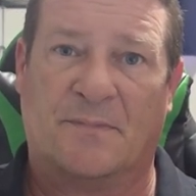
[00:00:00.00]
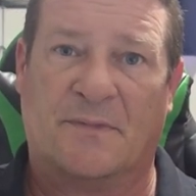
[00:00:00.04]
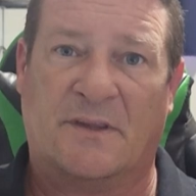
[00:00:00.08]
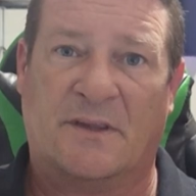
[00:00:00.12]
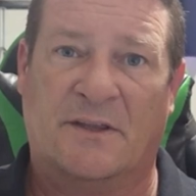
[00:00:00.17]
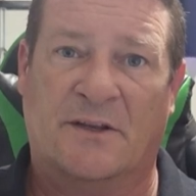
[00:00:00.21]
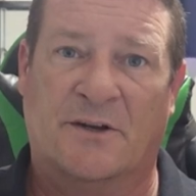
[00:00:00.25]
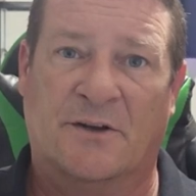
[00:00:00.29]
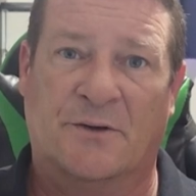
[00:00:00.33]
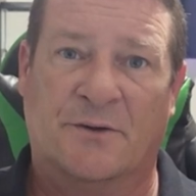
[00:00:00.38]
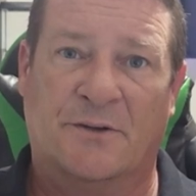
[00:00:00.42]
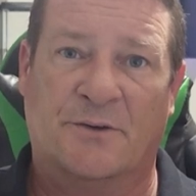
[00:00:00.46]

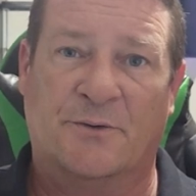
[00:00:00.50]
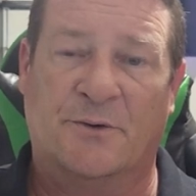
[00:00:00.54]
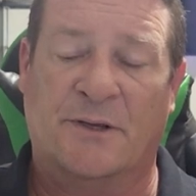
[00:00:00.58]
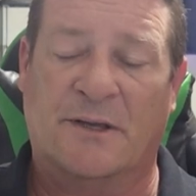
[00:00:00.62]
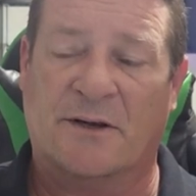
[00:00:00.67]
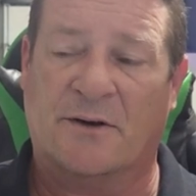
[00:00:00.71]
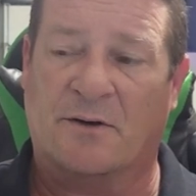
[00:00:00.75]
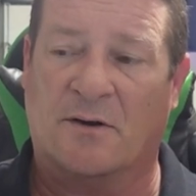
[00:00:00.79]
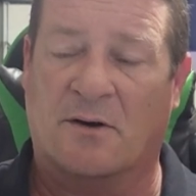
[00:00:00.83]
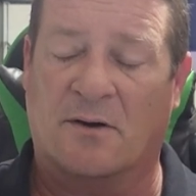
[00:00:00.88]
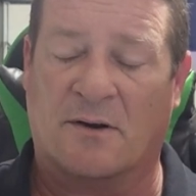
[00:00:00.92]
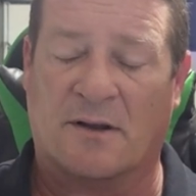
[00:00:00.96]
You know, you
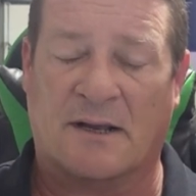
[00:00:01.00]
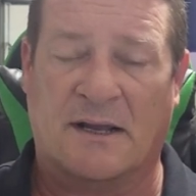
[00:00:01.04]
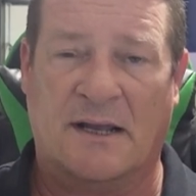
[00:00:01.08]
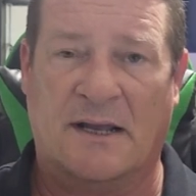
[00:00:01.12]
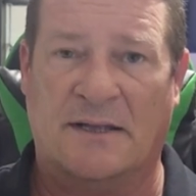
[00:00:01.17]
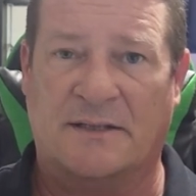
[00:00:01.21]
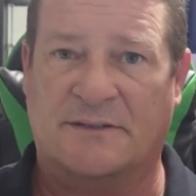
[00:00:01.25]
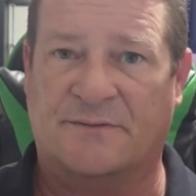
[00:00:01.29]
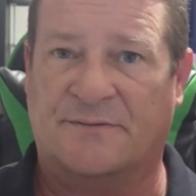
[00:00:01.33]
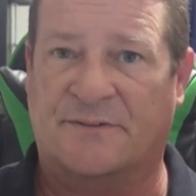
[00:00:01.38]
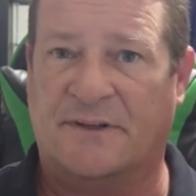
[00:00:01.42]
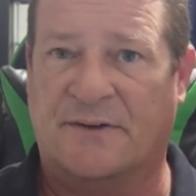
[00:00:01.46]
hear all
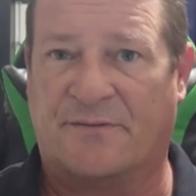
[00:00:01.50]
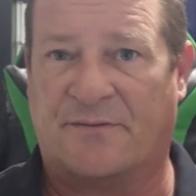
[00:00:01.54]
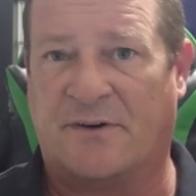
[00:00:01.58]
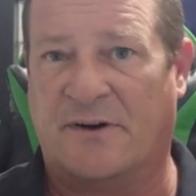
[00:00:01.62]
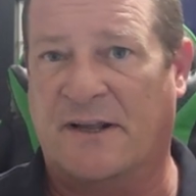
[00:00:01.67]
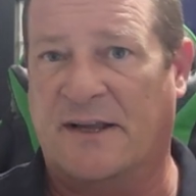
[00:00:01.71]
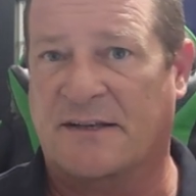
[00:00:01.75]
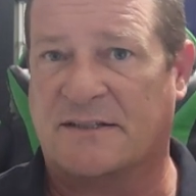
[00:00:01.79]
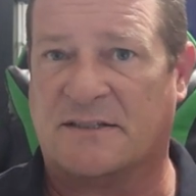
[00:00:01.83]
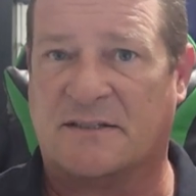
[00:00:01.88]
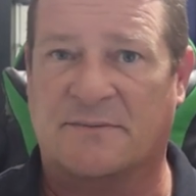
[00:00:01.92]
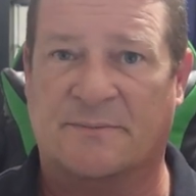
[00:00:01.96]
kinds of
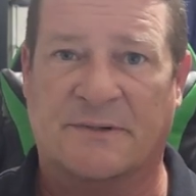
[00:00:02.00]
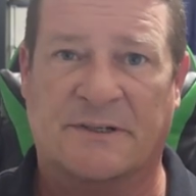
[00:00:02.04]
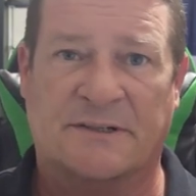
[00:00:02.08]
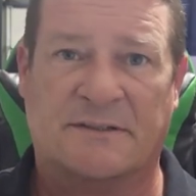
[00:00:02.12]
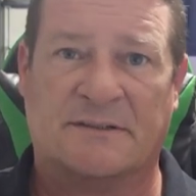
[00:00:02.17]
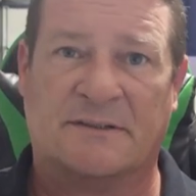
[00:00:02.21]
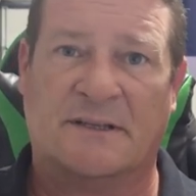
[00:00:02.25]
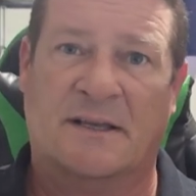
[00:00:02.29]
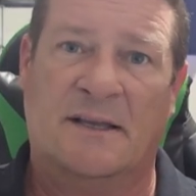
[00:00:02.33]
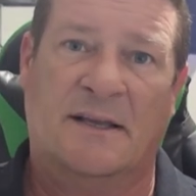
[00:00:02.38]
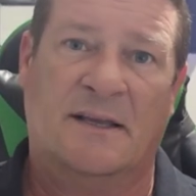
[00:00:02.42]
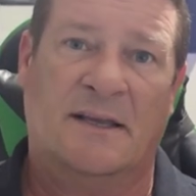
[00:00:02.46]
different
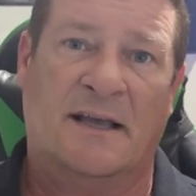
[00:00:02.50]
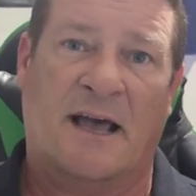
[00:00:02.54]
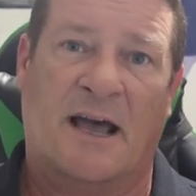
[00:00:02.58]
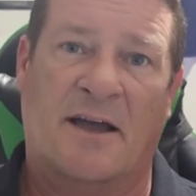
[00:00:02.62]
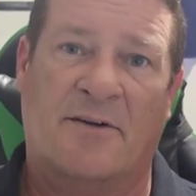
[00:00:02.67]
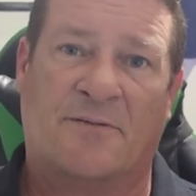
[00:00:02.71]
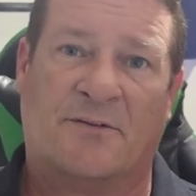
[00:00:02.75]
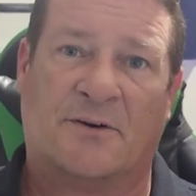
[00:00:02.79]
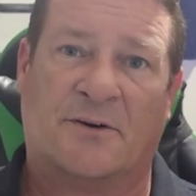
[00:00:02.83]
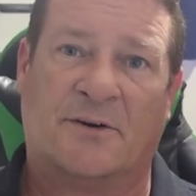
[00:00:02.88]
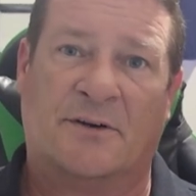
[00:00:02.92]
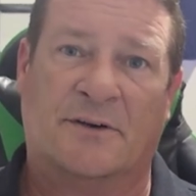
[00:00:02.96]
estimates.
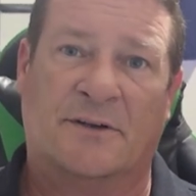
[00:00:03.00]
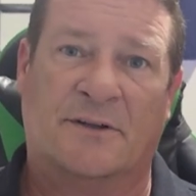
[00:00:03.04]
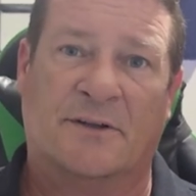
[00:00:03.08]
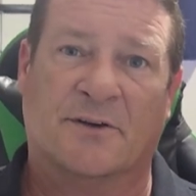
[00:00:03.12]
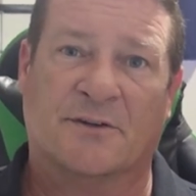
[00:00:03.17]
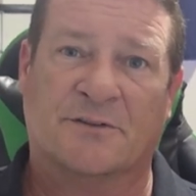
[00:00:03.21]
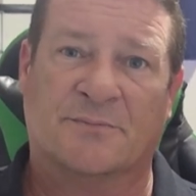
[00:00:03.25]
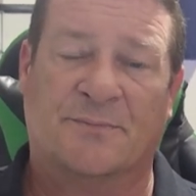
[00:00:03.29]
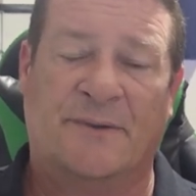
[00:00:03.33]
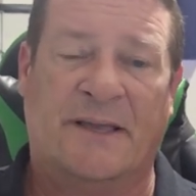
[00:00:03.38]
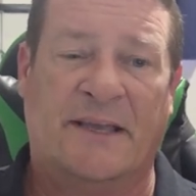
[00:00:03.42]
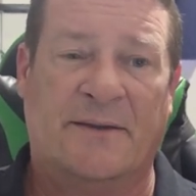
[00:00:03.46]
I've heard
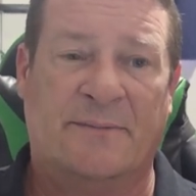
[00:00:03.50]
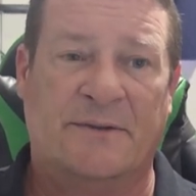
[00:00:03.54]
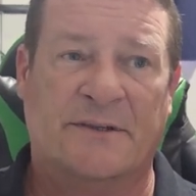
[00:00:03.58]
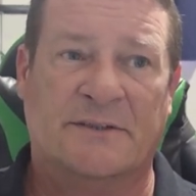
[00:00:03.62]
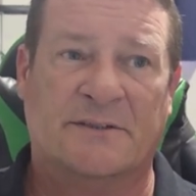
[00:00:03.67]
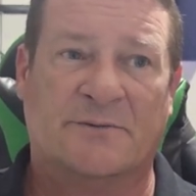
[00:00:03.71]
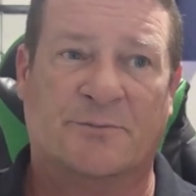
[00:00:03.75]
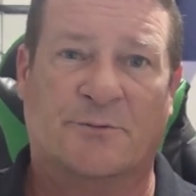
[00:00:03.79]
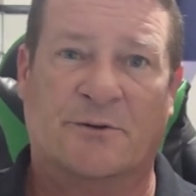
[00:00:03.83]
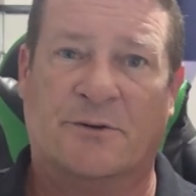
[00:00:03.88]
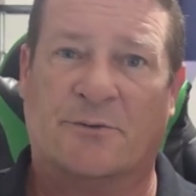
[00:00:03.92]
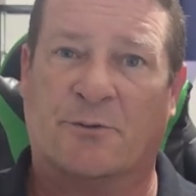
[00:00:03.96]
those
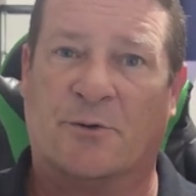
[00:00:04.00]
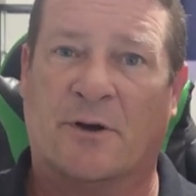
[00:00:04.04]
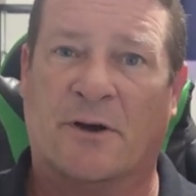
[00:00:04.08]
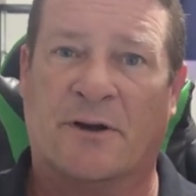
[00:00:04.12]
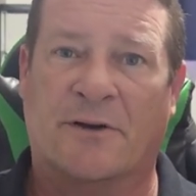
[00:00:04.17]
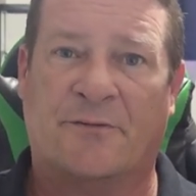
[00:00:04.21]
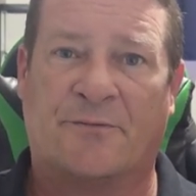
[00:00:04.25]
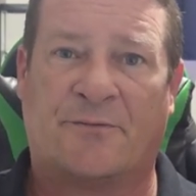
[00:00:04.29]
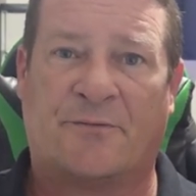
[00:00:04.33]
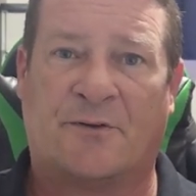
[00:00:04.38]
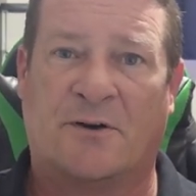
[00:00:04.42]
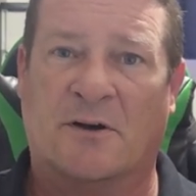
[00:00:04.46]
babies would
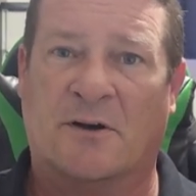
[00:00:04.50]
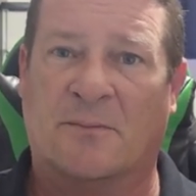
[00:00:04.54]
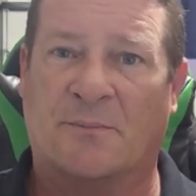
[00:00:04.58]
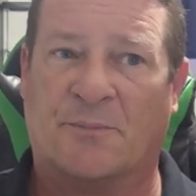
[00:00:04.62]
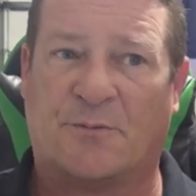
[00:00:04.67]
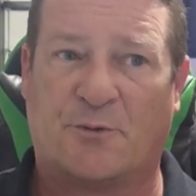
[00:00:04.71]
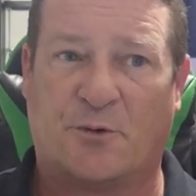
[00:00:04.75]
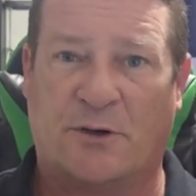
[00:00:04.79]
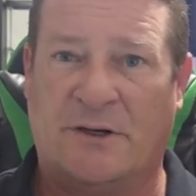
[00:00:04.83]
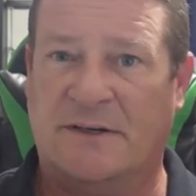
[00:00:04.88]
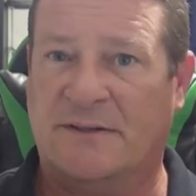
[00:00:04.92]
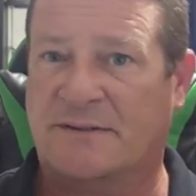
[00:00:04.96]
run from
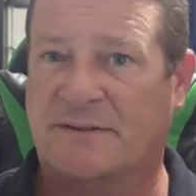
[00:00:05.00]
$3,000